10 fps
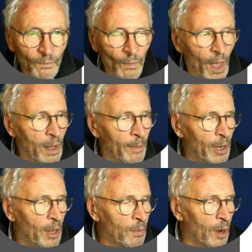
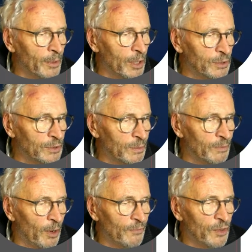And what I'm going to do with
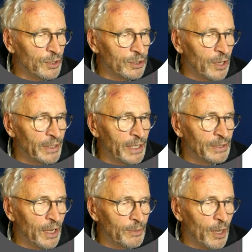my verse line is
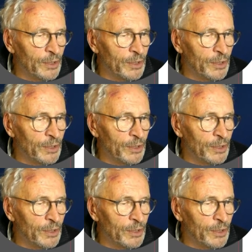I'm going